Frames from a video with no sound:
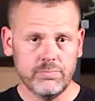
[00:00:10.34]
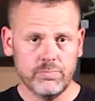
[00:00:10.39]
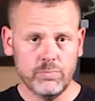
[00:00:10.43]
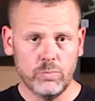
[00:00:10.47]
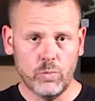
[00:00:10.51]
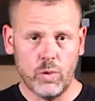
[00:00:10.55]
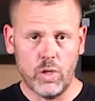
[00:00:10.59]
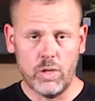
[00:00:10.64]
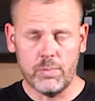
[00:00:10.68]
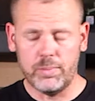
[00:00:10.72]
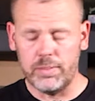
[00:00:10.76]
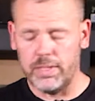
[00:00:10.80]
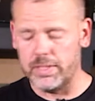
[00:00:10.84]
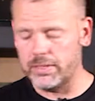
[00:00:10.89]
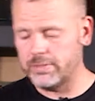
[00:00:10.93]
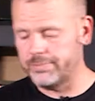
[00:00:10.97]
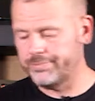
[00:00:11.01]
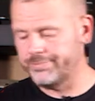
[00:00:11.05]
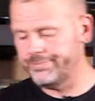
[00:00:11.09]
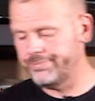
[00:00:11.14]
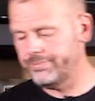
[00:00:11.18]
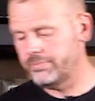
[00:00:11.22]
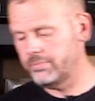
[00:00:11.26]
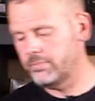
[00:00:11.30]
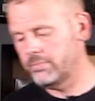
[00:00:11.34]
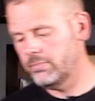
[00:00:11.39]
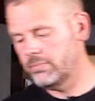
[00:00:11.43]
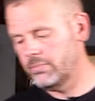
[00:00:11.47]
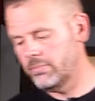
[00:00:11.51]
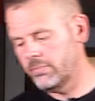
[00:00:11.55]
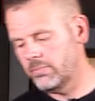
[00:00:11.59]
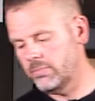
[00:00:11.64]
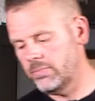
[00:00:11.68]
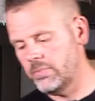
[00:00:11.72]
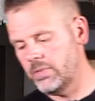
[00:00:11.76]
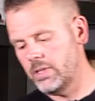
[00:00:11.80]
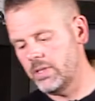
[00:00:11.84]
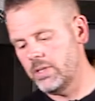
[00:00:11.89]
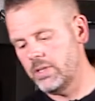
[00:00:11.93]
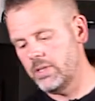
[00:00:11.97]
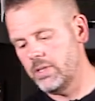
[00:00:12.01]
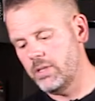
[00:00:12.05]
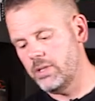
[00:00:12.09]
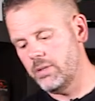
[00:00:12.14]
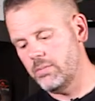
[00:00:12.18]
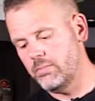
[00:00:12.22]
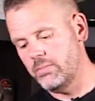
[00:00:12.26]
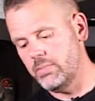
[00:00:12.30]
wall plug.
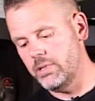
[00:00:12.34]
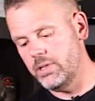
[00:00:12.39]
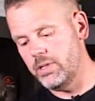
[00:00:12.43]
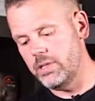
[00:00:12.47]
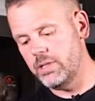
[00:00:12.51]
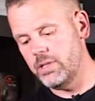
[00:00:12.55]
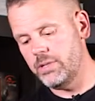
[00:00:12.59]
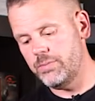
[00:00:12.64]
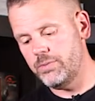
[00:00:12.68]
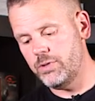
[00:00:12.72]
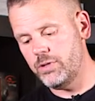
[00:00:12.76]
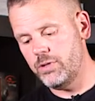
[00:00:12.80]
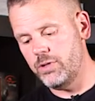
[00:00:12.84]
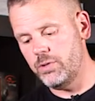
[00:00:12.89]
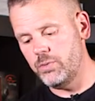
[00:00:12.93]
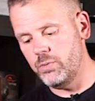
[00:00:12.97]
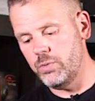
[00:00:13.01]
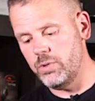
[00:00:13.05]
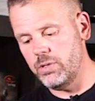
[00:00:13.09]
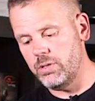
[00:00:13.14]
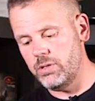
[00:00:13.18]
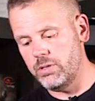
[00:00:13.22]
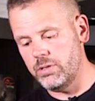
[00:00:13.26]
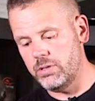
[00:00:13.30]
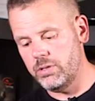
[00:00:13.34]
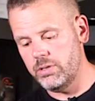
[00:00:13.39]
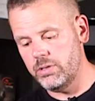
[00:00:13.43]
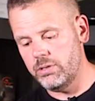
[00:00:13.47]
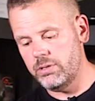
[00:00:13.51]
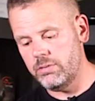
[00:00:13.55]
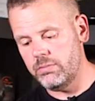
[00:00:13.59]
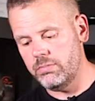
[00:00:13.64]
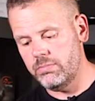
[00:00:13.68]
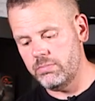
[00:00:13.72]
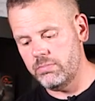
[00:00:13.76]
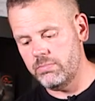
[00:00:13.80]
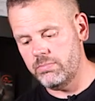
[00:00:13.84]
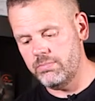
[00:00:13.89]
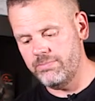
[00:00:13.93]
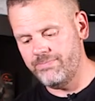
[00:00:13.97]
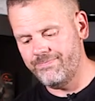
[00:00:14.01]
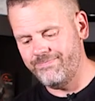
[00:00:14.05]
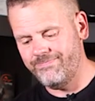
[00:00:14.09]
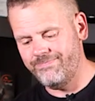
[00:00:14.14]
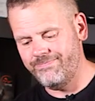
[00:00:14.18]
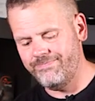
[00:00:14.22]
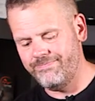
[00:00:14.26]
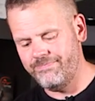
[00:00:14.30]
Plug up to your wall here.
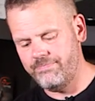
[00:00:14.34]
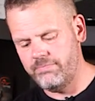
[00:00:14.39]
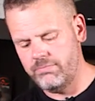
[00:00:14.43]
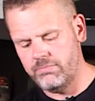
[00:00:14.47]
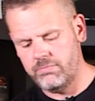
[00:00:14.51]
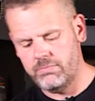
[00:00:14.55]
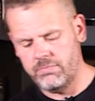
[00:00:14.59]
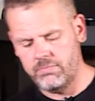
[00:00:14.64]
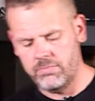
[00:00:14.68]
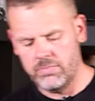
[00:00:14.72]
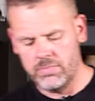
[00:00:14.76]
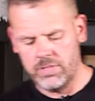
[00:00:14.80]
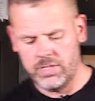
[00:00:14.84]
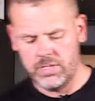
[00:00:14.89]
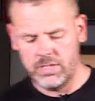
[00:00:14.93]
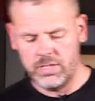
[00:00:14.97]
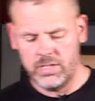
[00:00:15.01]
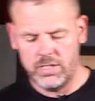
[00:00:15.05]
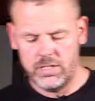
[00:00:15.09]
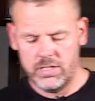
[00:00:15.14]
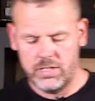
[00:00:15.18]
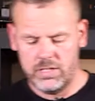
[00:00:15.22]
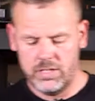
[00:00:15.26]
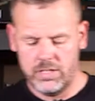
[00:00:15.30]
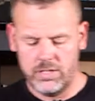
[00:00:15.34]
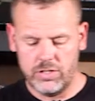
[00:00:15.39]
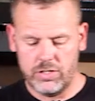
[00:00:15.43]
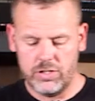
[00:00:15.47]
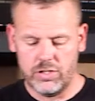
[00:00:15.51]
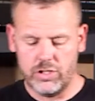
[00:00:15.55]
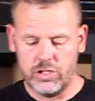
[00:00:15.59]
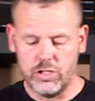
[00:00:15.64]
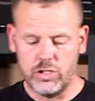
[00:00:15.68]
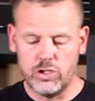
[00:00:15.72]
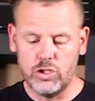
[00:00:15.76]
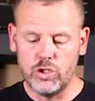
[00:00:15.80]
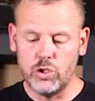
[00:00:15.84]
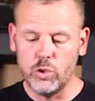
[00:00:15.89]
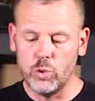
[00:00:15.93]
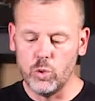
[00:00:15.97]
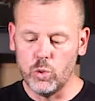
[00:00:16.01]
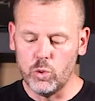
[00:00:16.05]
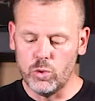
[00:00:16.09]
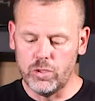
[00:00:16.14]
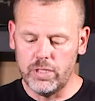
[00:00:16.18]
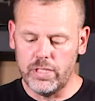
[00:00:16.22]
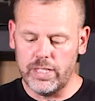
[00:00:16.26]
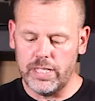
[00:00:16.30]
This is a
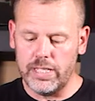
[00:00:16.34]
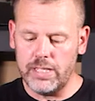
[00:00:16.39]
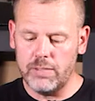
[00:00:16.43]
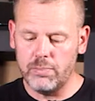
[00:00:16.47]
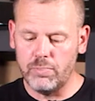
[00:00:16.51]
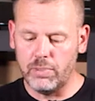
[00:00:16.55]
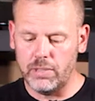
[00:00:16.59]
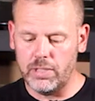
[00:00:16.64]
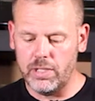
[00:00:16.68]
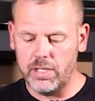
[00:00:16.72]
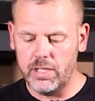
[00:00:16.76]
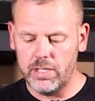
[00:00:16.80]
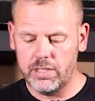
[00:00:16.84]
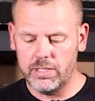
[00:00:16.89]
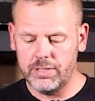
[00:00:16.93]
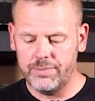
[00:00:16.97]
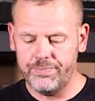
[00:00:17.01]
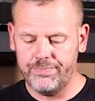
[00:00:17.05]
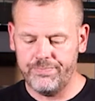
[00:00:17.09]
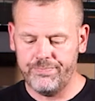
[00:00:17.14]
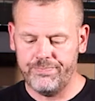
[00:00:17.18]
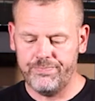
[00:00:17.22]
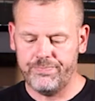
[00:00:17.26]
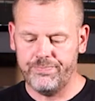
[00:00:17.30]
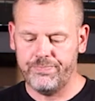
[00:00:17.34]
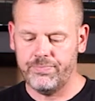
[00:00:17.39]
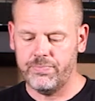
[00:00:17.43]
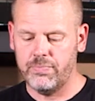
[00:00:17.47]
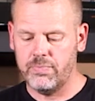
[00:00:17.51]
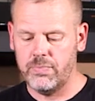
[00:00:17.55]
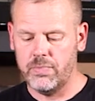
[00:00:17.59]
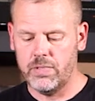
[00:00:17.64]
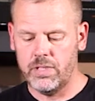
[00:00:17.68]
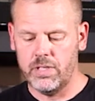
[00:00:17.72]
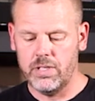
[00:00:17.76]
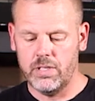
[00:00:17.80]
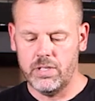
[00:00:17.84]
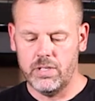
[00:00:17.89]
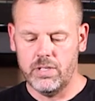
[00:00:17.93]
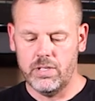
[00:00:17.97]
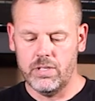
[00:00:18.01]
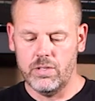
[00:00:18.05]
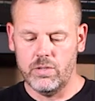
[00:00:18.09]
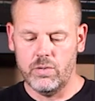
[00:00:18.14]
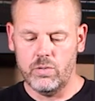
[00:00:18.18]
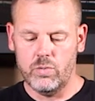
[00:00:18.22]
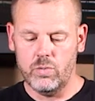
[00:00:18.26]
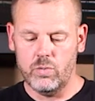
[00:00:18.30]
dual lead plug.
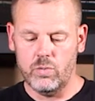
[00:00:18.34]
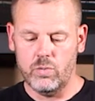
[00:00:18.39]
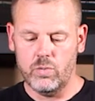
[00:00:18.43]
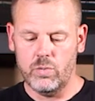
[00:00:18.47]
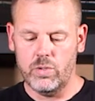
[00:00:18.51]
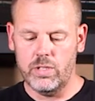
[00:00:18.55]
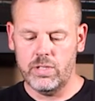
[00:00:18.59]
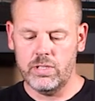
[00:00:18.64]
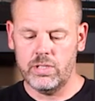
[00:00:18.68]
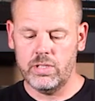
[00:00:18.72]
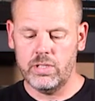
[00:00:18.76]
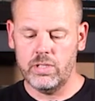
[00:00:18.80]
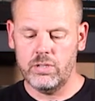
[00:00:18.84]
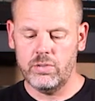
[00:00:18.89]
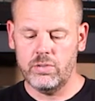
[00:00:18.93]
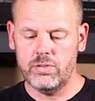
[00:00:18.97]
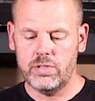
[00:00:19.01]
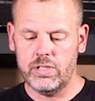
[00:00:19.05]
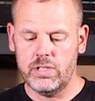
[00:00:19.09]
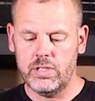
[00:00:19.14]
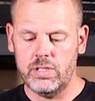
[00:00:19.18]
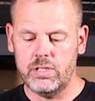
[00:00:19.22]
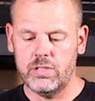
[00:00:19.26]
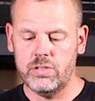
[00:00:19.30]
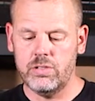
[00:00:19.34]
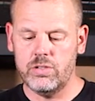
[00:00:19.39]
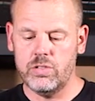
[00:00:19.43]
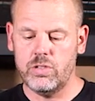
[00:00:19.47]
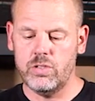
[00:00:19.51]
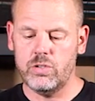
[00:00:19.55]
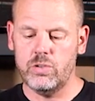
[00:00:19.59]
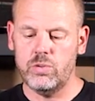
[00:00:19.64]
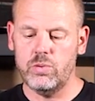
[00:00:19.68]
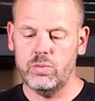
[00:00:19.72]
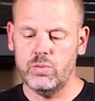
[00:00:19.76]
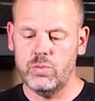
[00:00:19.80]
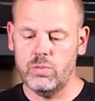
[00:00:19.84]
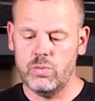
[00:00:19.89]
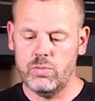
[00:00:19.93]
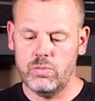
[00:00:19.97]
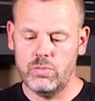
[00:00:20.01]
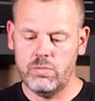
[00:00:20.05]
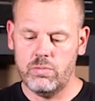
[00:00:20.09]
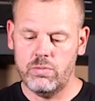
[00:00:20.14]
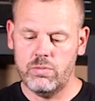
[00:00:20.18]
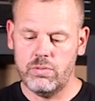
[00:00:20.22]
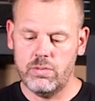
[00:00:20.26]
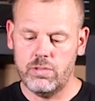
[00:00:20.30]
One goes into
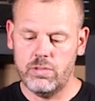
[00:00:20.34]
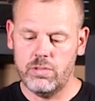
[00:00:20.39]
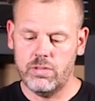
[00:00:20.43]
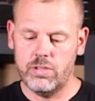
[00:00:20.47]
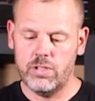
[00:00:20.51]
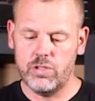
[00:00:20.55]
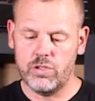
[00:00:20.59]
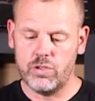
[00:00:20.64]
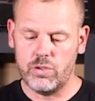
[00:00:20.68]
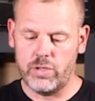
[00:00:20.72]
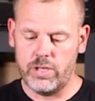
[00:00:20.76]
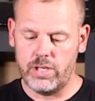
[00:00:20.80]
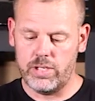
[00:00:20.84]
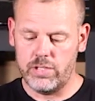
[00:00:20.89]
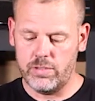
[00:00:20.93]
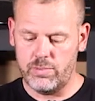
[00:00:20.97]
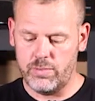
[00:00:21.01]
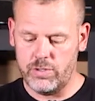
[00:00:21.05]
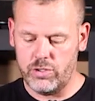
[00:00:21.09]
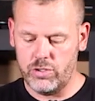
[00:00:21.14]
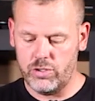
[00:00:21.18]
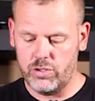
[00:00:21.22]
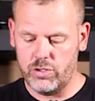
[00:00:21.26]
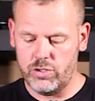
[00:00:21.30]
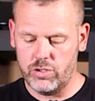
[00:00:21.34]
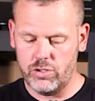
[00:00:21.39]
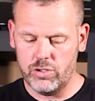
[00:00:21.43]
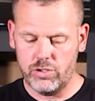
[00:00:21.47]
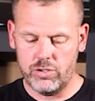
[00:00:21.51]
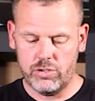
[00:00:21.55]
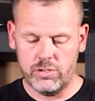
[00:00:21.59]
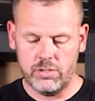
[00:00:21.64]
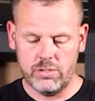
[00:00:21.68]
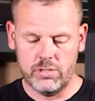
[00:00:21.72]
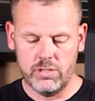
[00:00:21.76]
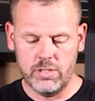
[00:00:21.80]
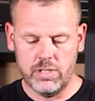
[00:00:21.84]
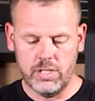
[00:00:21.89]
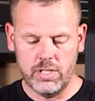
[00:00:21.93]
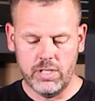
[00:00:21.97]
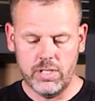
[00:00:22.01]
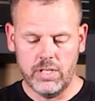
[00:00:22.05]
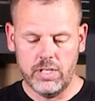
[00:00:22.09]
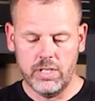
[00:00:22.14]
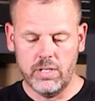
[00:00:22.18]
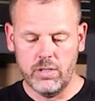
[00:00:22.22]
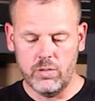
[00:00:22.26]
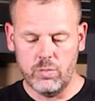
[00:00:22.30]
the transmitter charger.
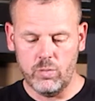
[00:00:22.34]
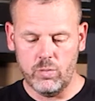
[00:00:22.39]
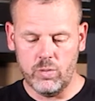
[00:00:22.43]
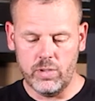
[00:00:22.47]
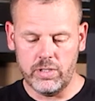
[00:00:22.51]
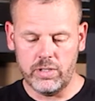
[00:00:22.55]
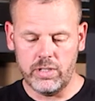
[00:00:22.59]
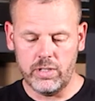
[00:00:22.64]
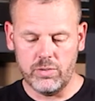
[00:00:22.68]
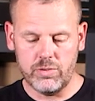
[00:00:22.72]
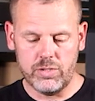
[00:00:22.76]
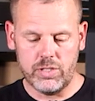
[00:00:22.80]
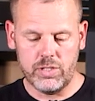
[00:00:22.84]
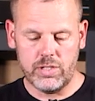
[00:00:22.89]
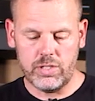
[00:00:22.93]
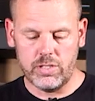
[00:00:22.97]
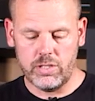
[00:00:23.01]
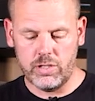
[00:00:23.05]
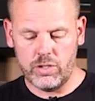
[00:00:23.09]
One goes into the